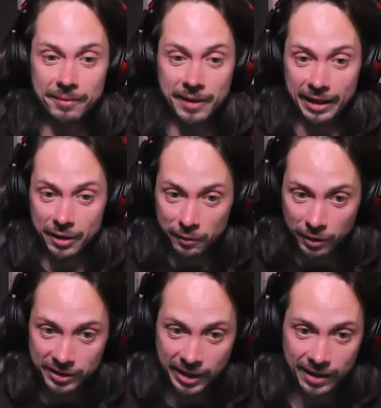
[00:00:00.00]
Thank you
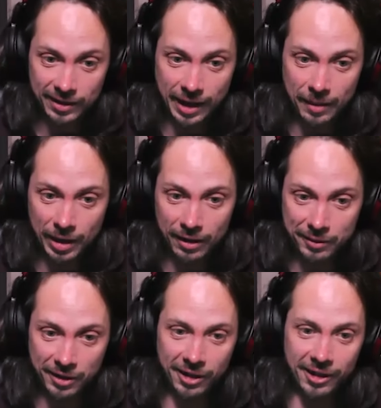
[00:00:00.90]
for taking the time out
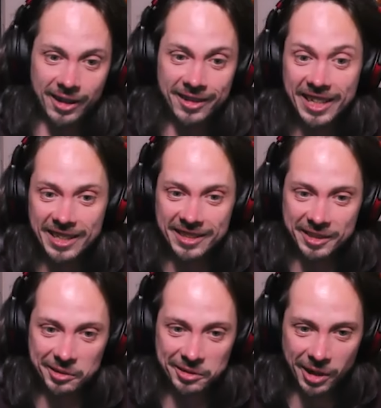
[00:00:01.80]
of your day
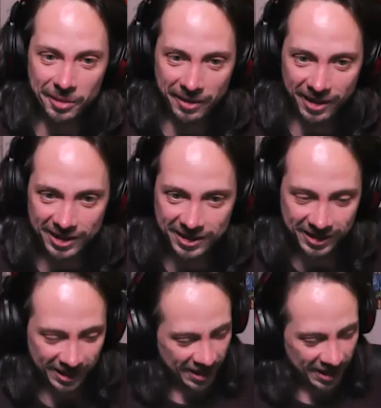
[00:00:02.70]
to talk with us.